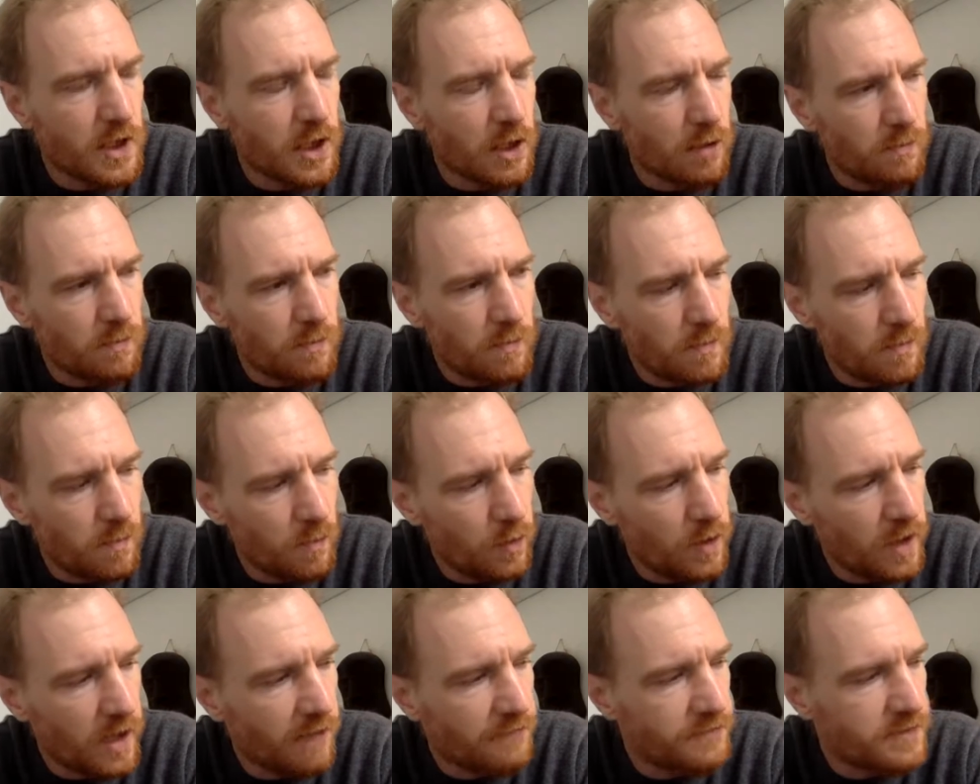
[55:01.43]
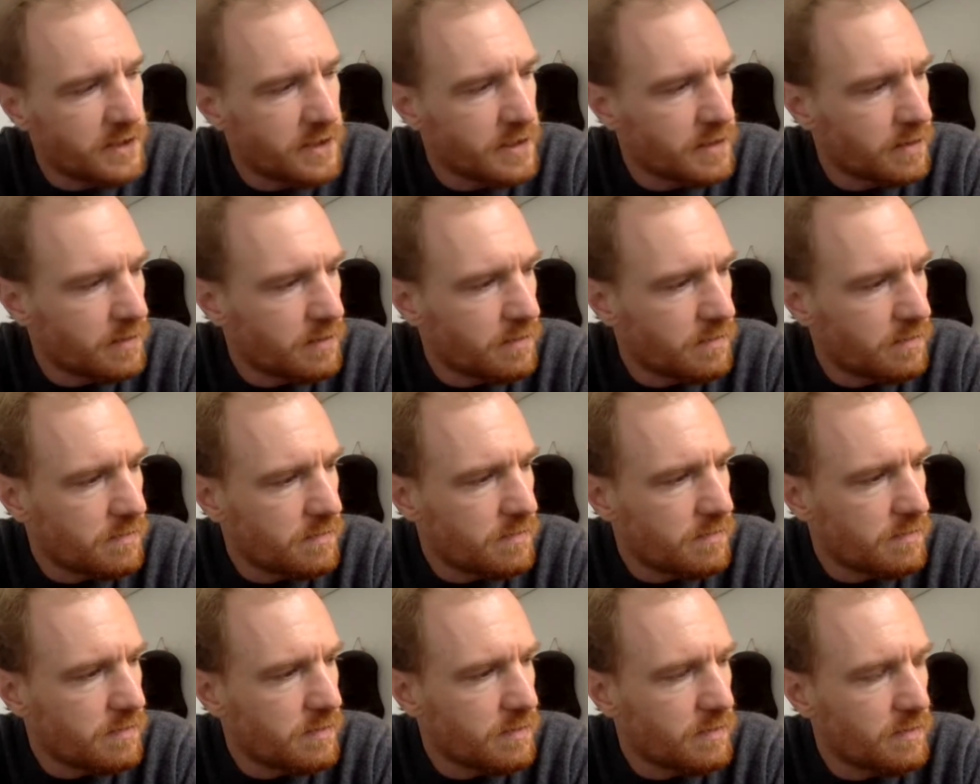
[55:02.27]
know, we'll have to
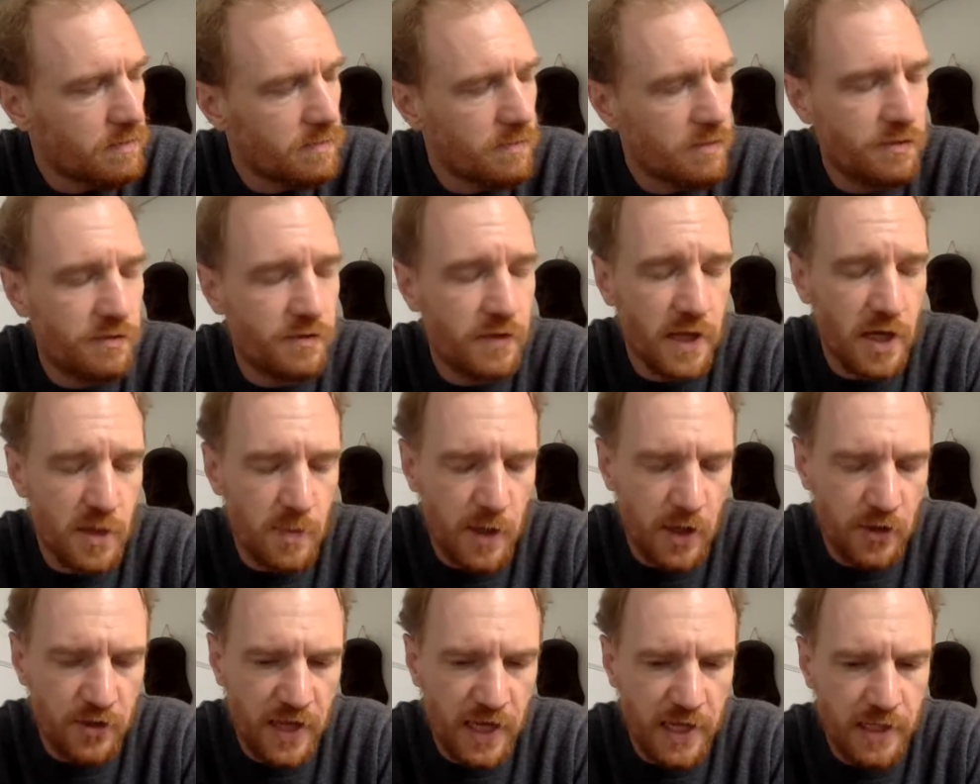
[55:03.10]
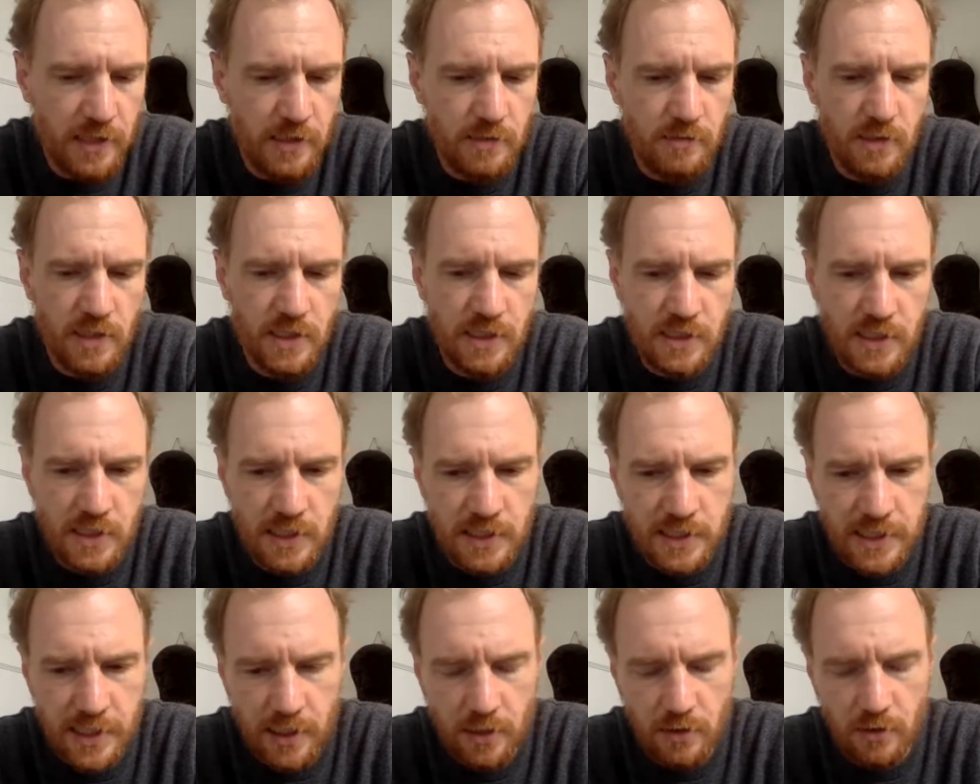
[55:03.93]
think about that in
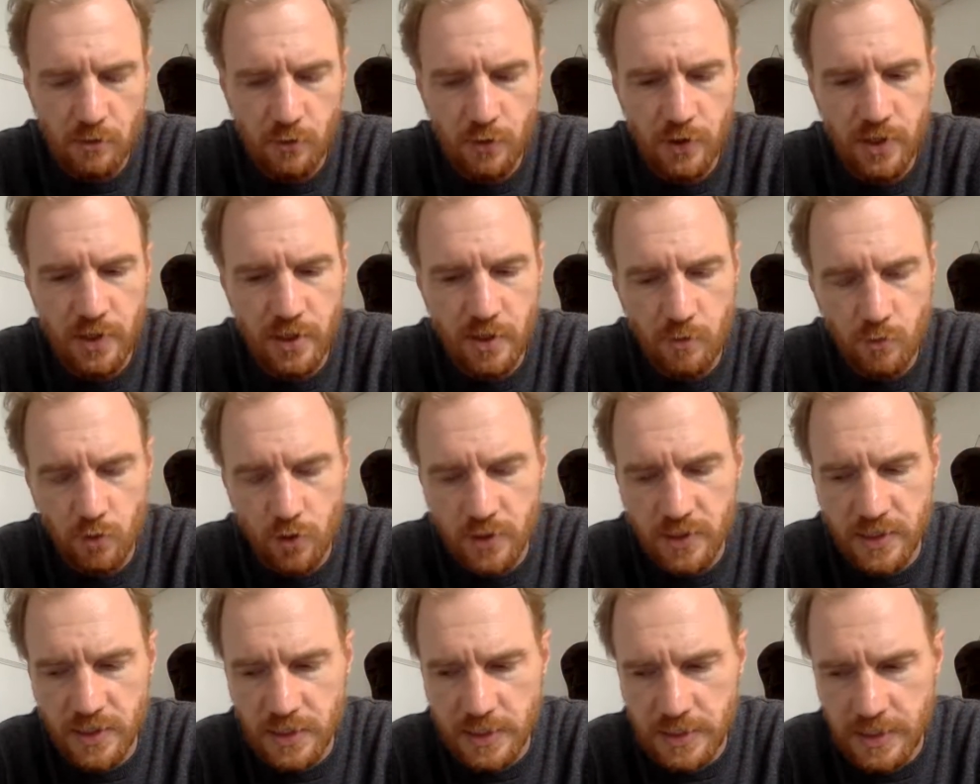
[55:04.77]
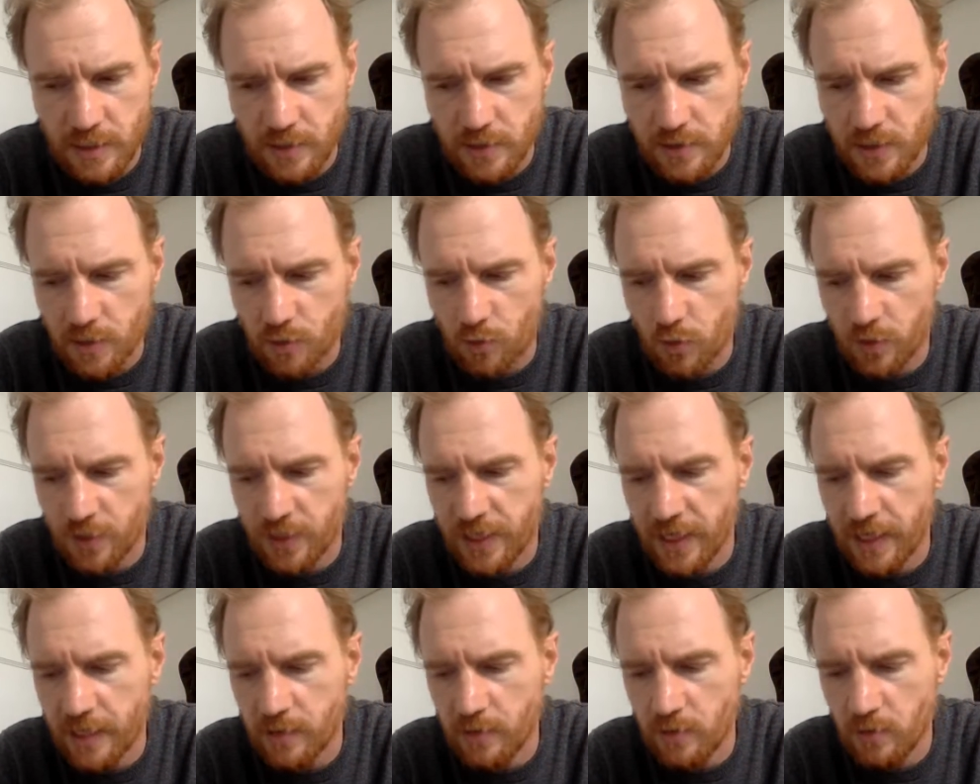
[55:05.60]
detail. We need more details on what
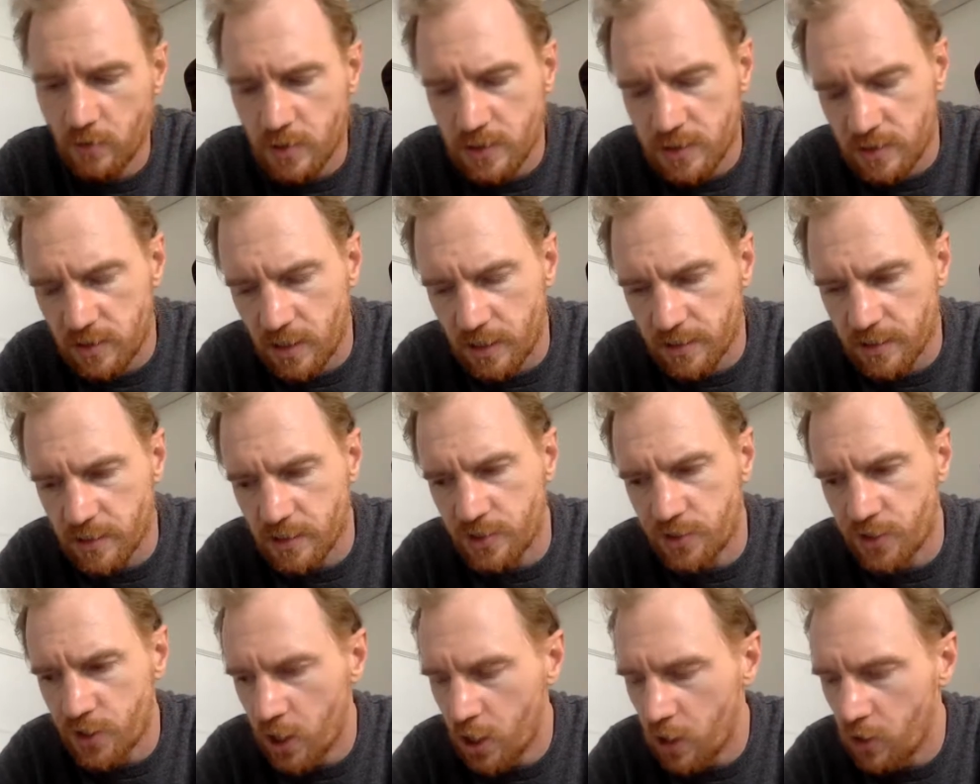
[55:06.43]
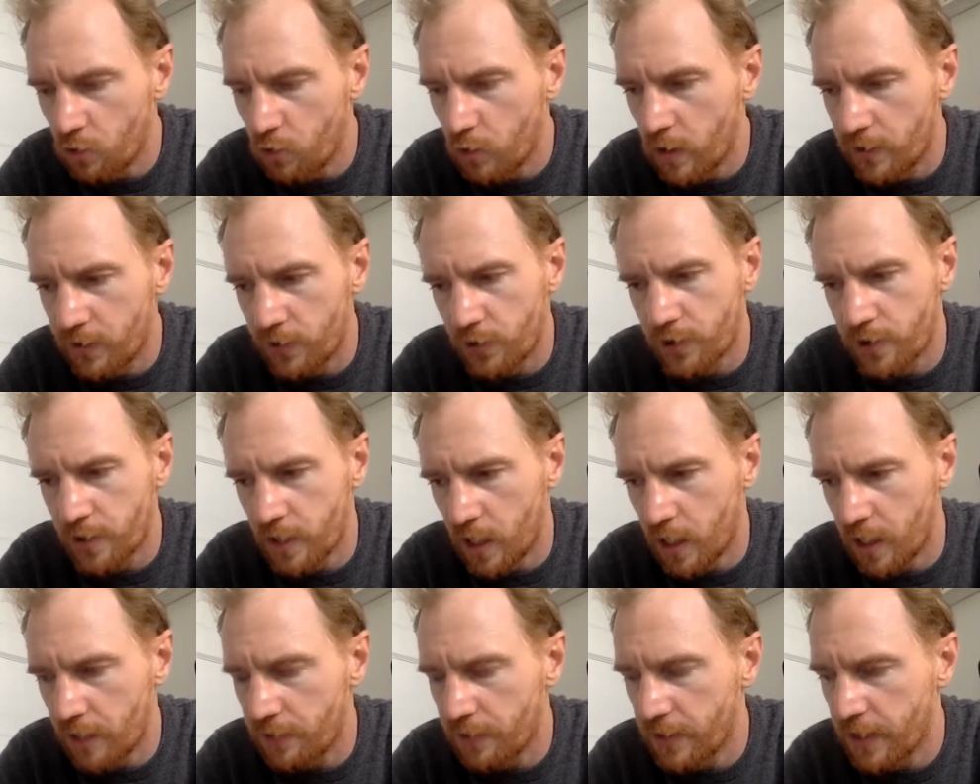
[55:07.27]
that looks like to know whether or
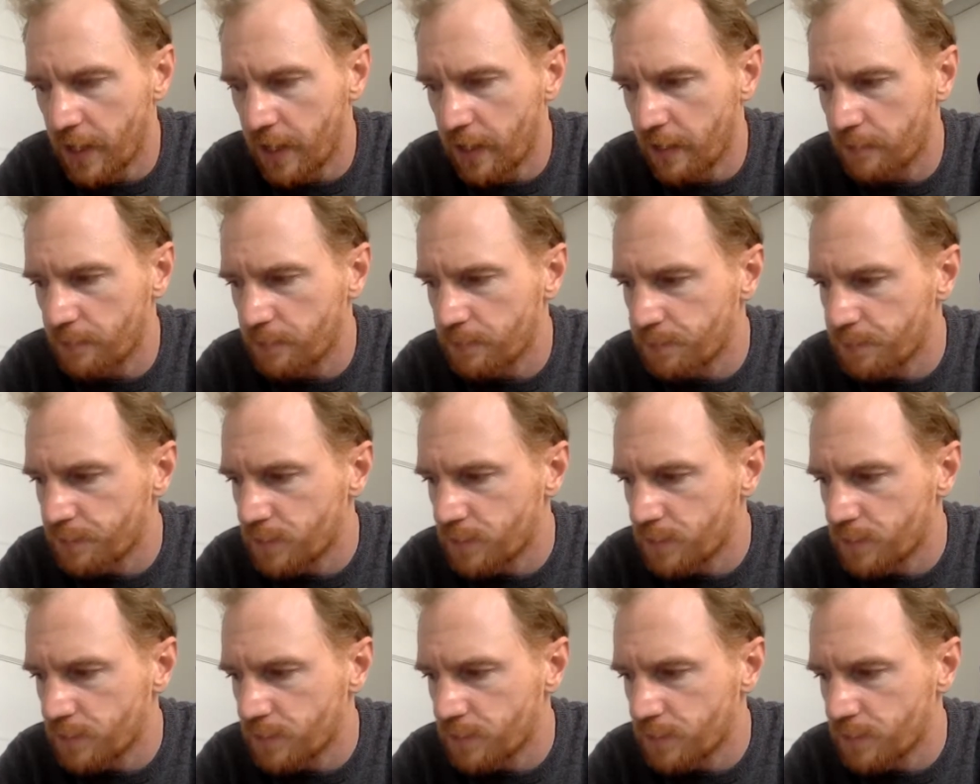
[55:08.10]
not that,